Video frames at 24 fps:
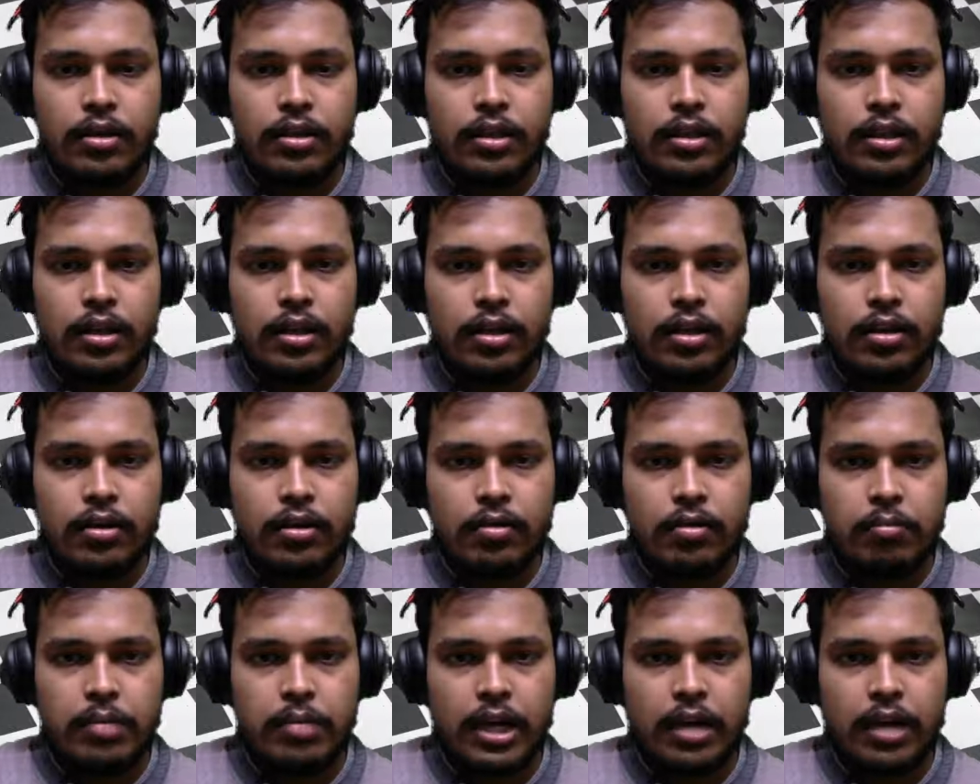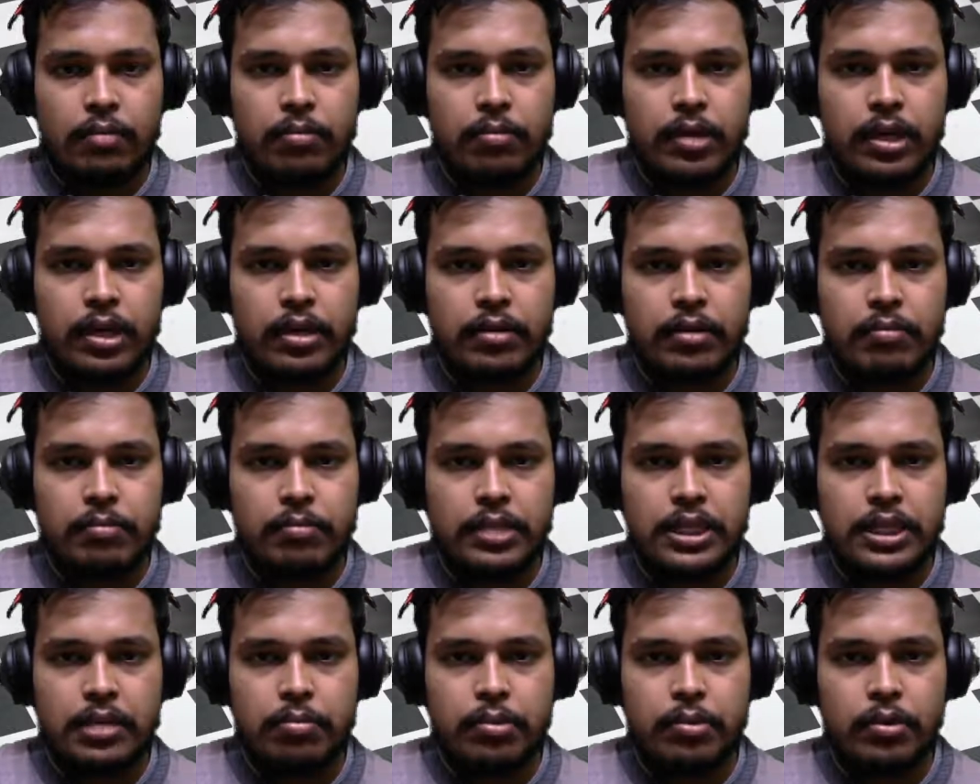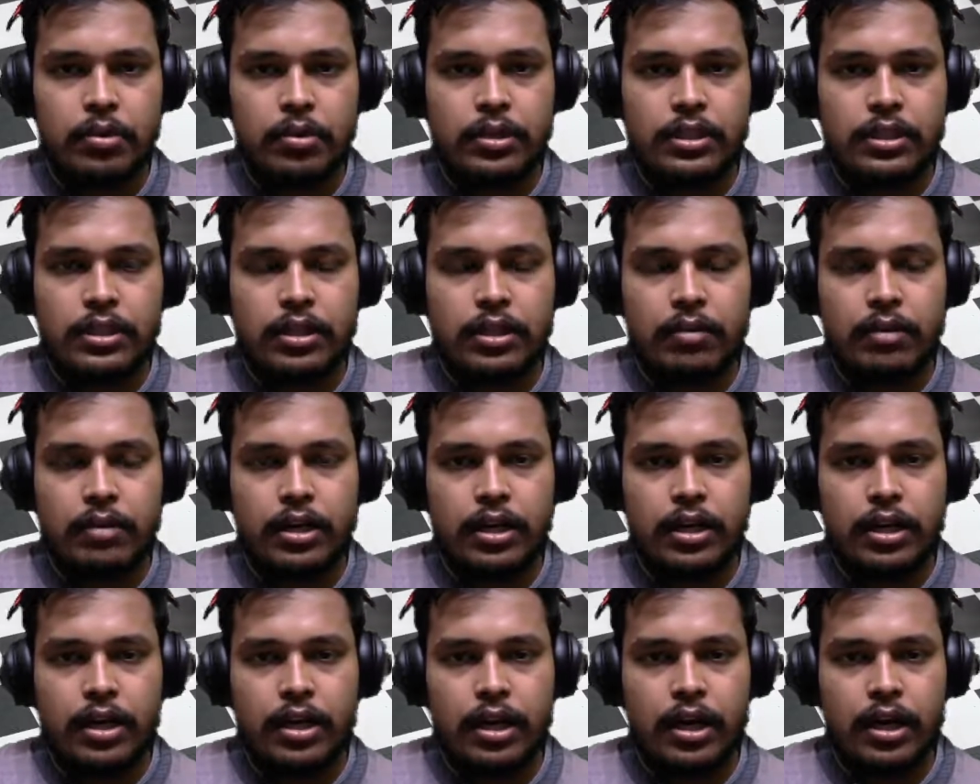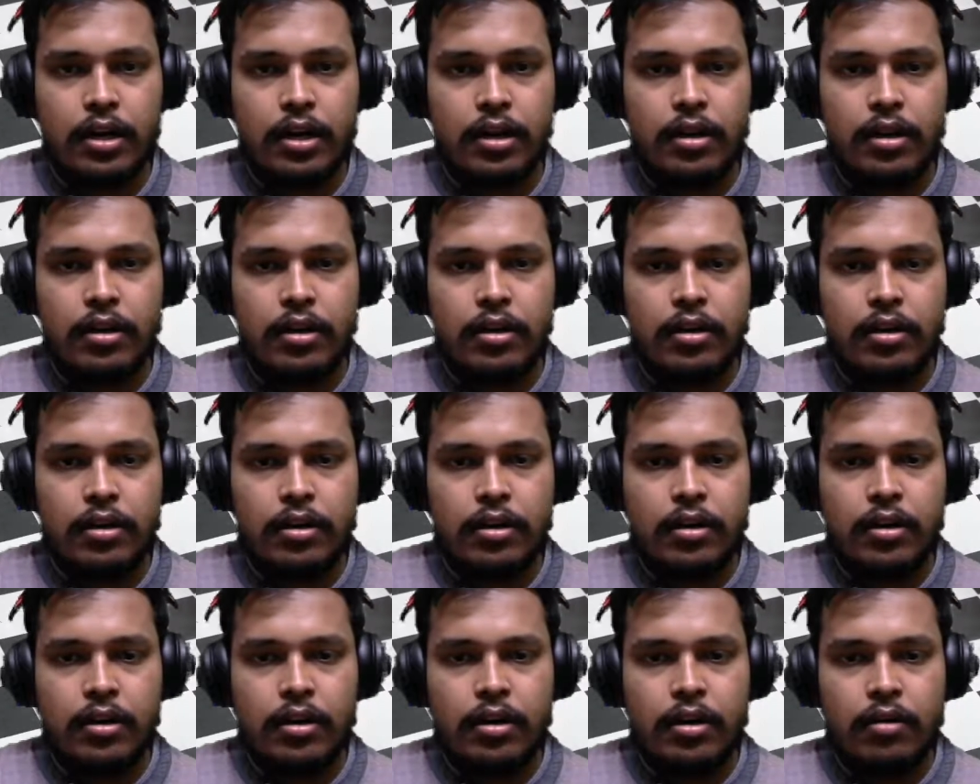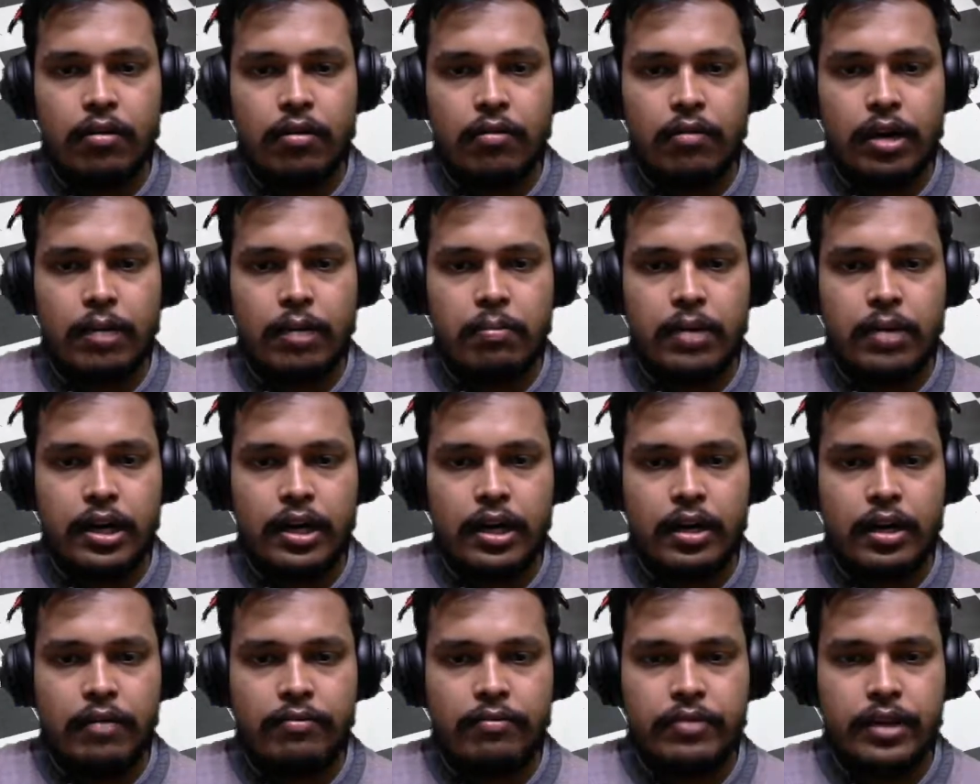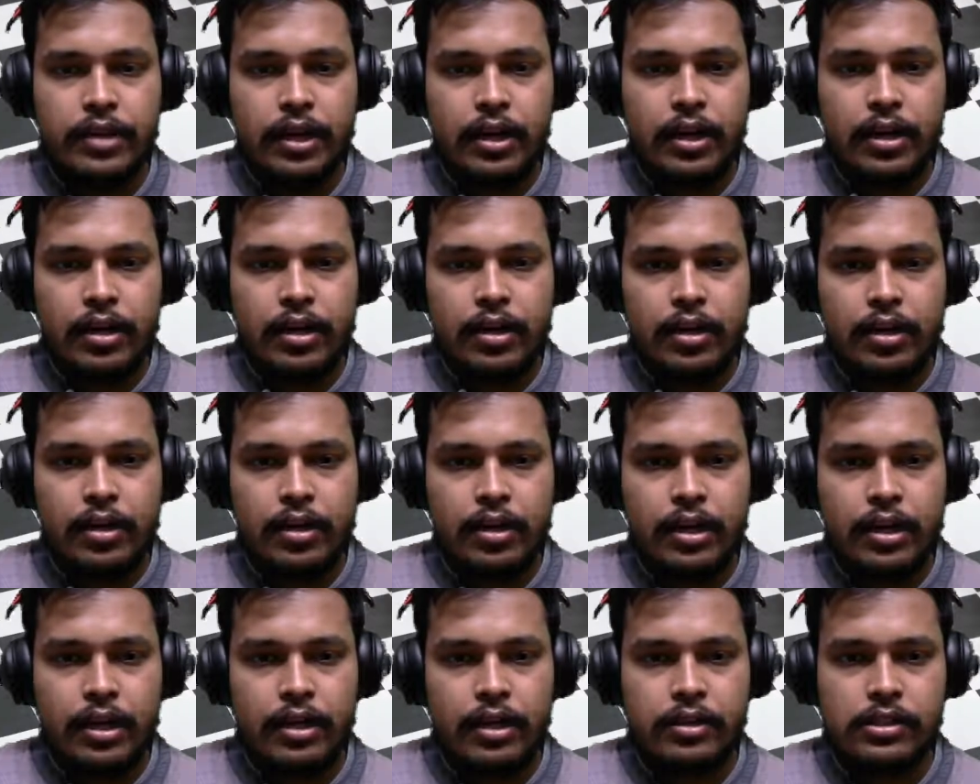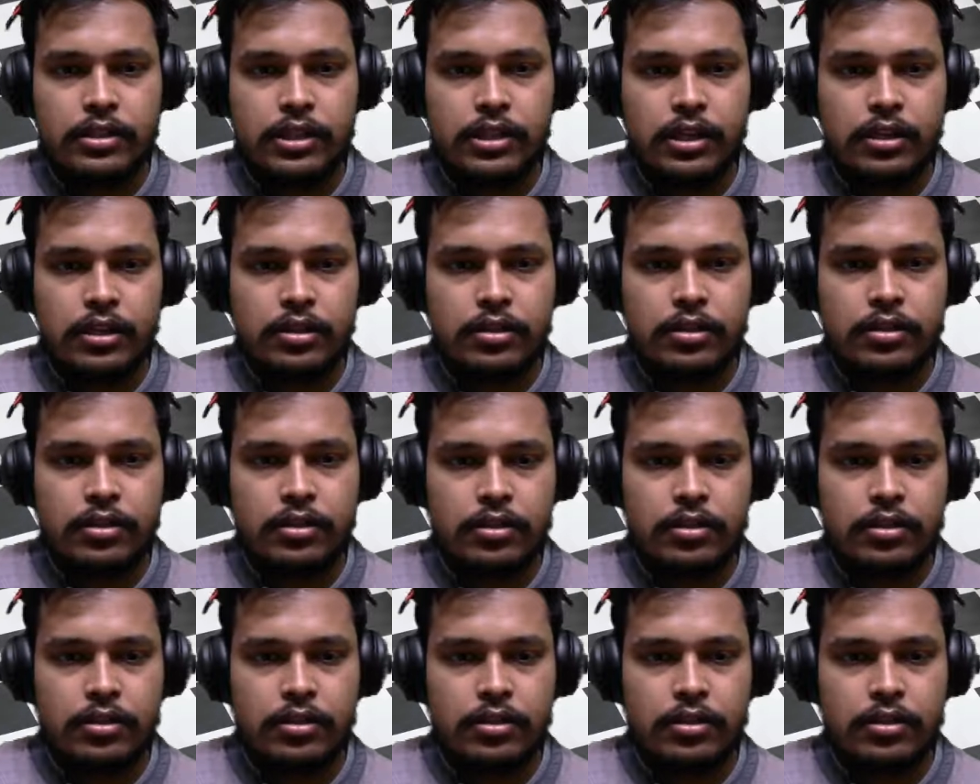here black played bishop to e7, and white played f3, a6,